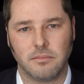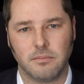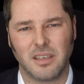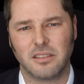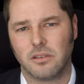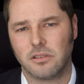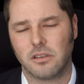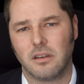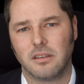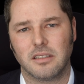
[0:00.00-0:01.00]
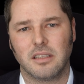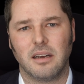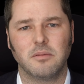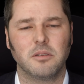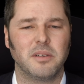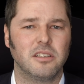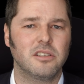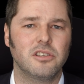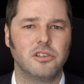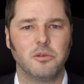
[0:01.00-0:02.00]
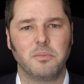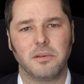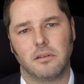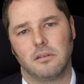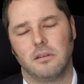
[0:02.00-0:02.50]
but it's also not the time to be stupid